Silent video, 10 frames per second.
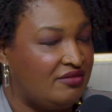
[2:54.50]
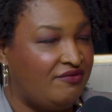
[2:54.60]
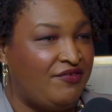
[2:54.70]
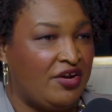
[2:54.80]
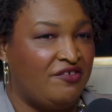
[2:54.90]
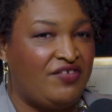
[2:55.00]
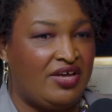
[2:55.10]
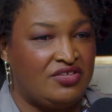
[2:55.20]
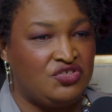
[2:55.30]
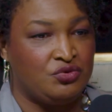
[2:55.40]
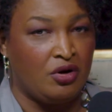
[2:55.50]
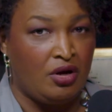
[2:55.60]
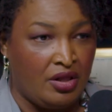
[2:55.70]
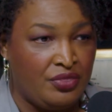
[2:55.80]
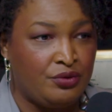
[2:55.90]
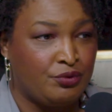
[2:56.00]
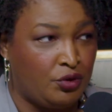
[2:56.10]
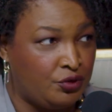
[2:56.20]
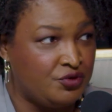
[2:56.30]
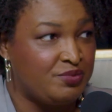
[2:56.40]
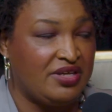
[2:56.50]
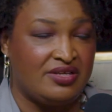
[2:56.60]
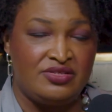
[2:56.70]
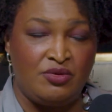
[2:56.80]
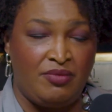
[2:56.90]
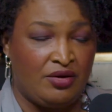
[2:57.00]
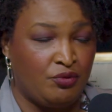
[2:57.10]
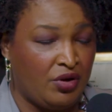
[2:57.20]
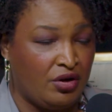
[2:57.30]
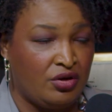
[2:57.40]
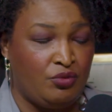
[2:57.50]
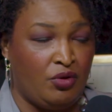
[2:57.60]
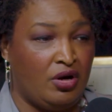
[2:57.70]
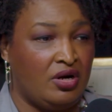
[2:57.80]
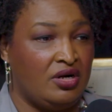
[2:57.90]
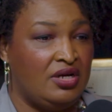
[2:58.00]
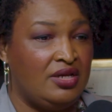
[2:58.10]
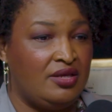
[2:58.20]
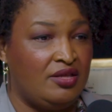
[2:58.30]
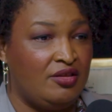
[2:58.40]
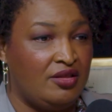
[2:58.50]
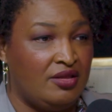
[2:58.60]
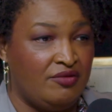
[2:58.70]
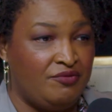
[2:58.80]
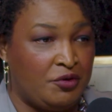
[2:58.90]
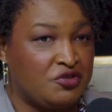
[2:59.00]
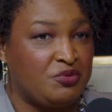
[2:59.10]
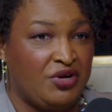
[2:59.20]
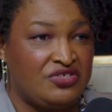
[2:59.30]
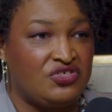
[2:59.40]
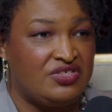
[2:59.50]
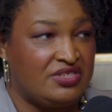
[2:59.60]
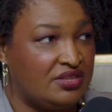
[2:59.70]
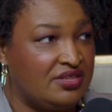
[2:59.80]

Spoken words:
that you are on the rolls, because no matter where you are, voter suppression still